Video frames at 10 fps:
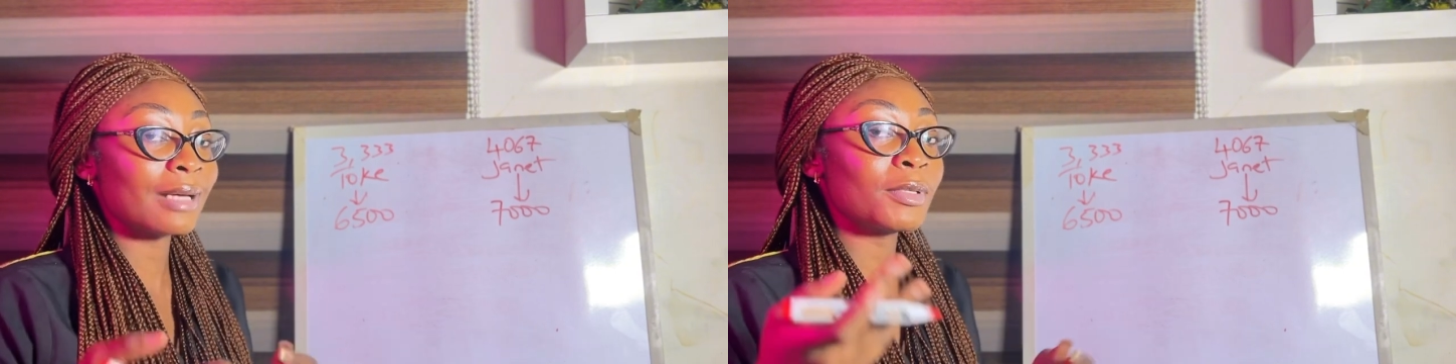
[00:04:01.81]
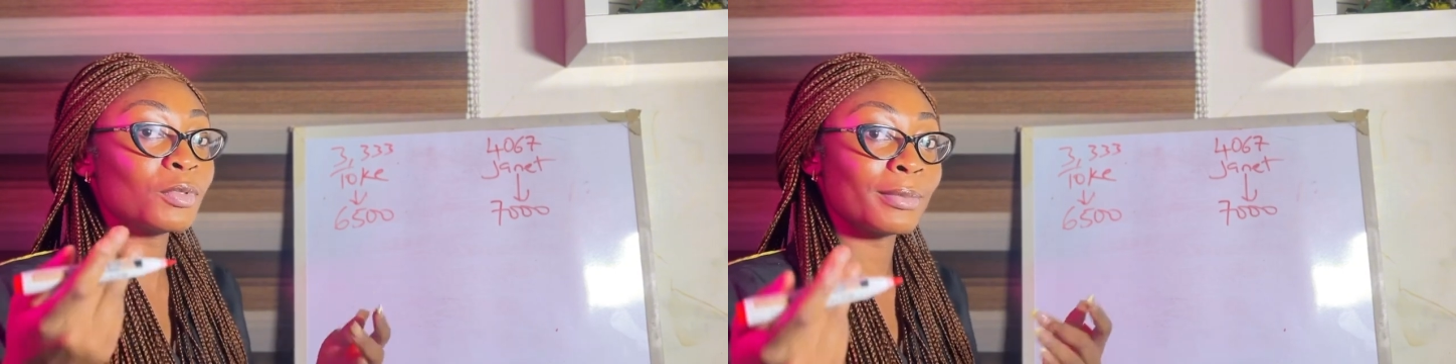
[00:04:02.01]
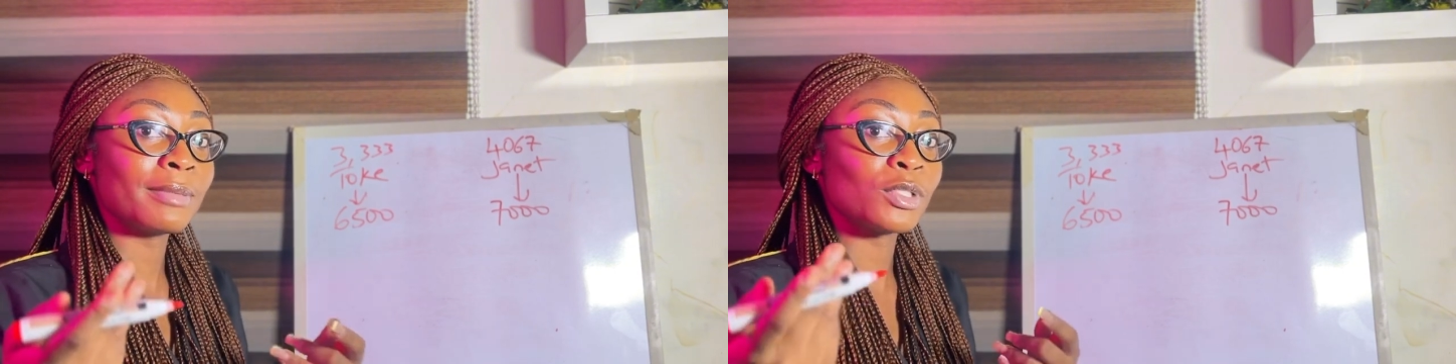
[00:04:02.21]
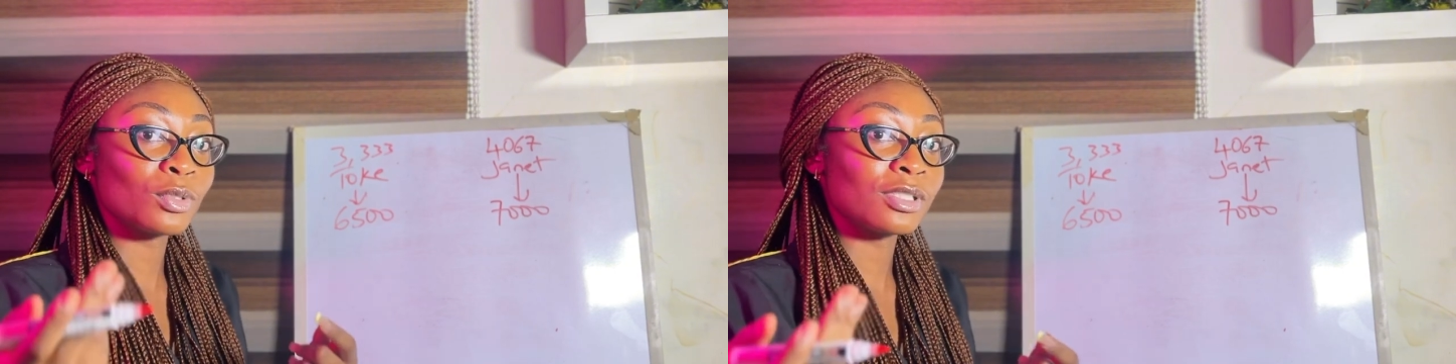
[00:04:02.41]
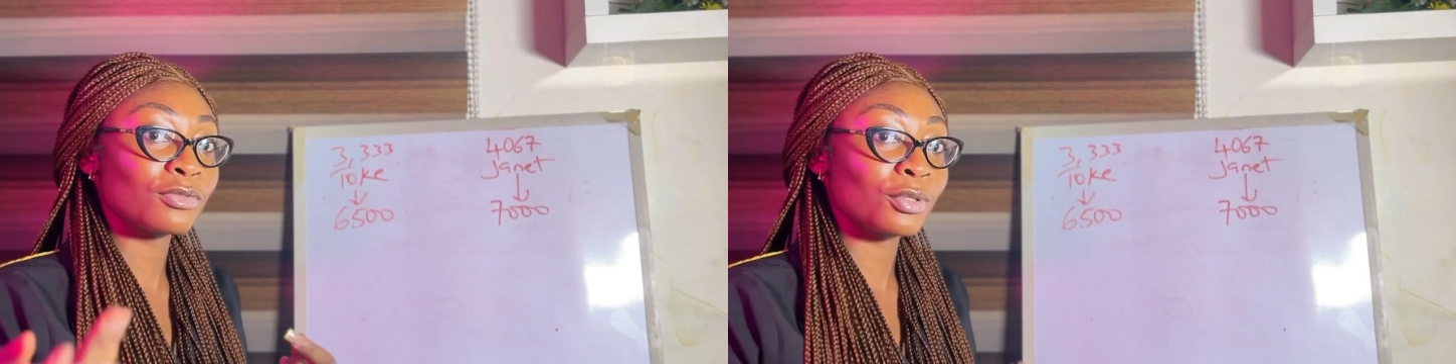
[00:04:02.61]
maybe we might be
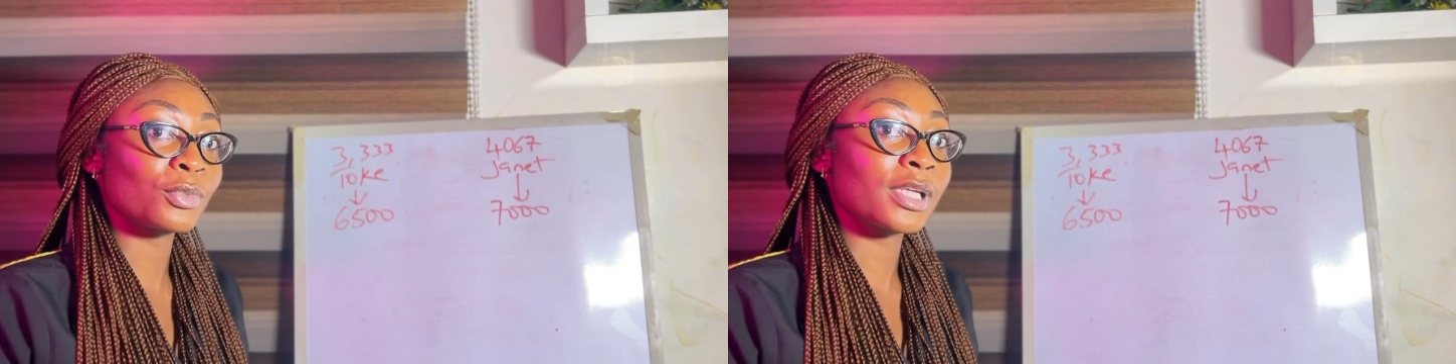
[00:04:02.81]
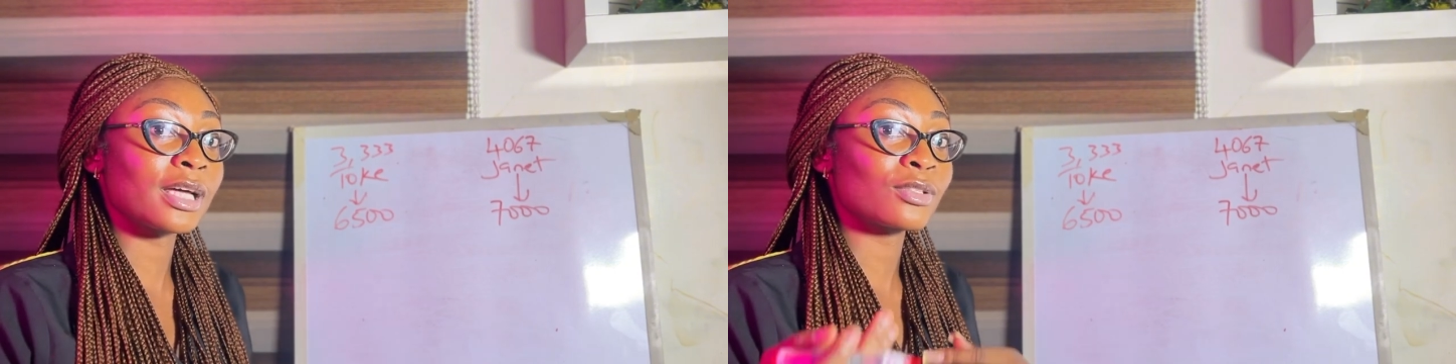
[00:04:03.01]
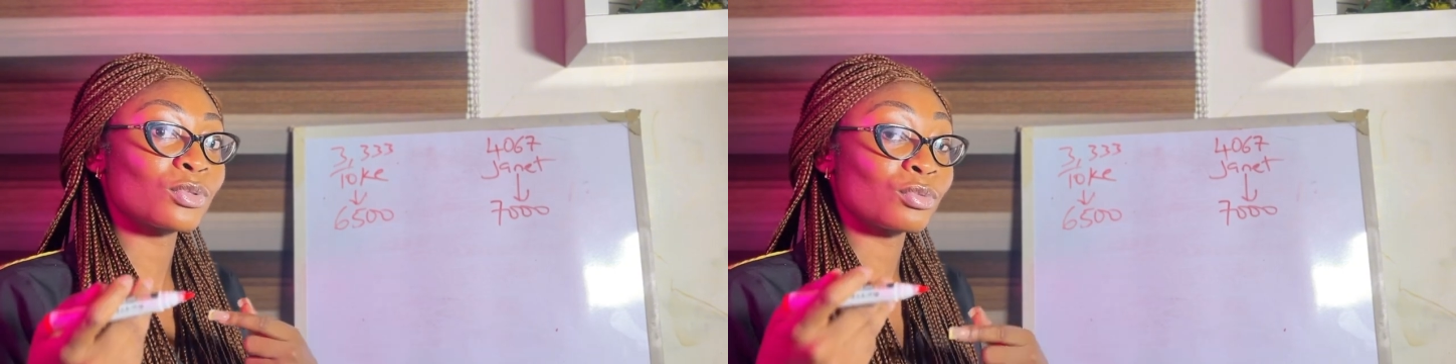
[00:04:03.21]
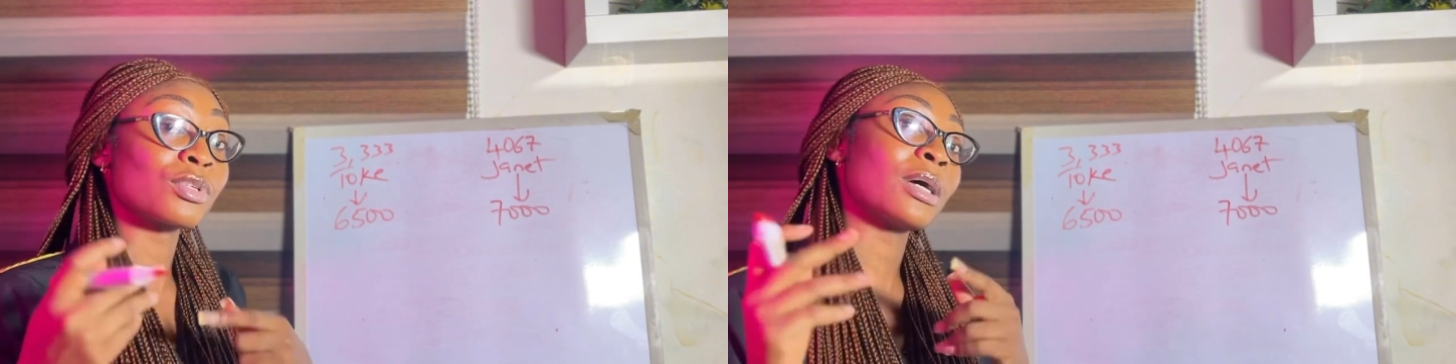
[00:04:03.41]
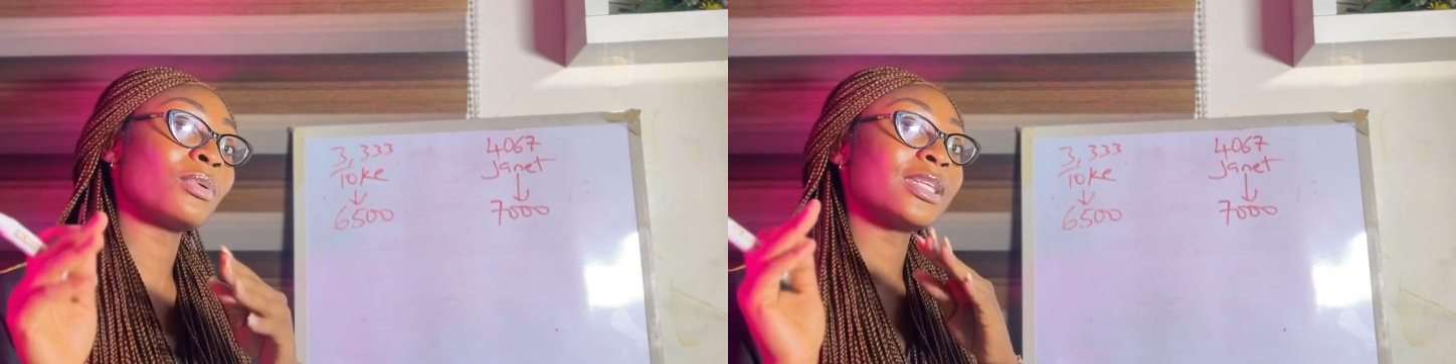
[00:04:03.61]
doing the formula to
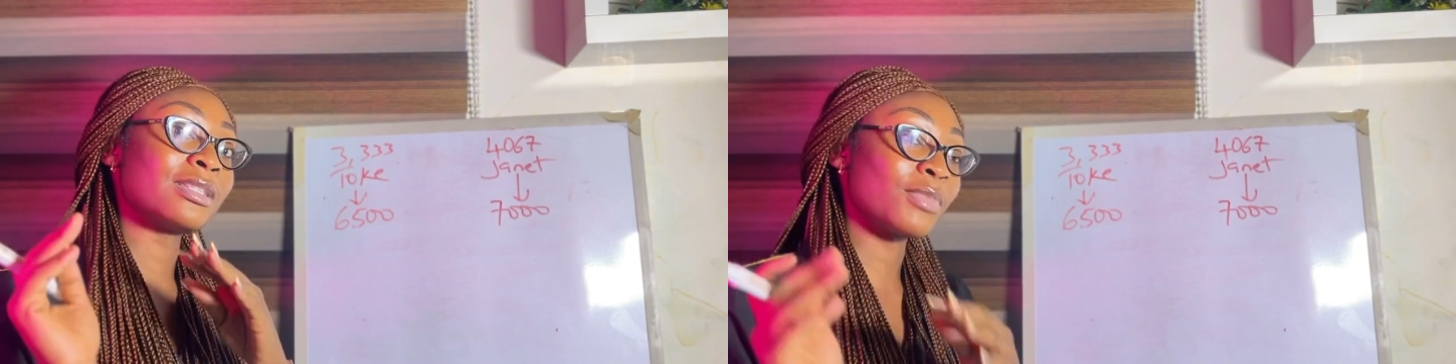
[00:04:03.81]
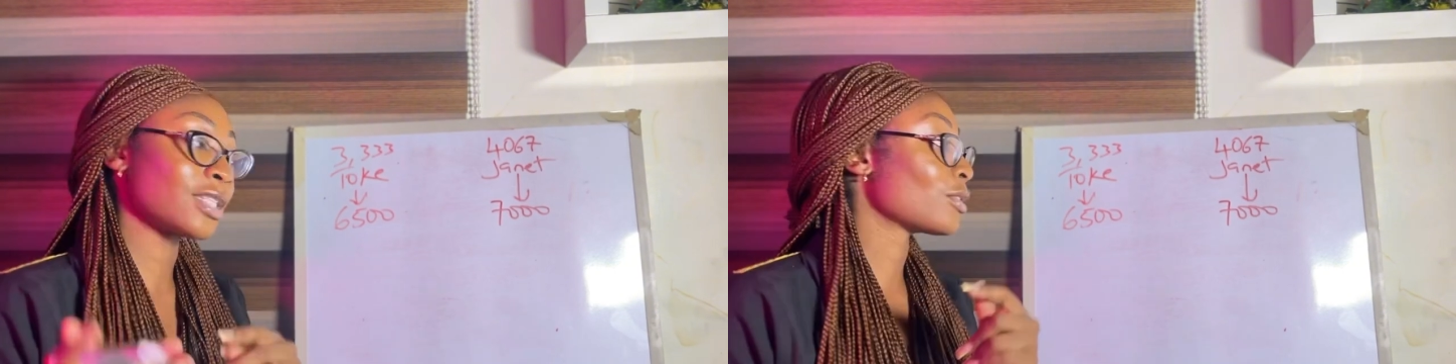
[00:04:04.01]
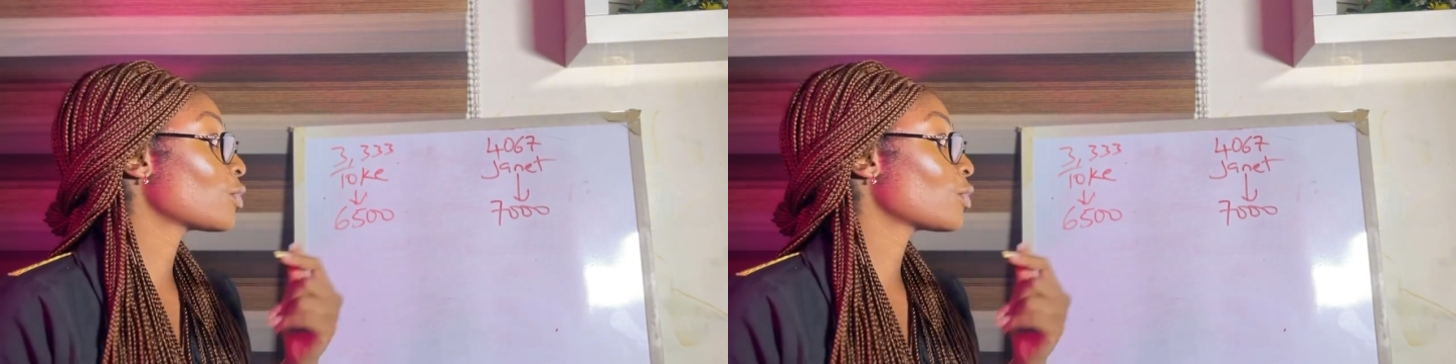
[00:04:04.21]
calculate it better.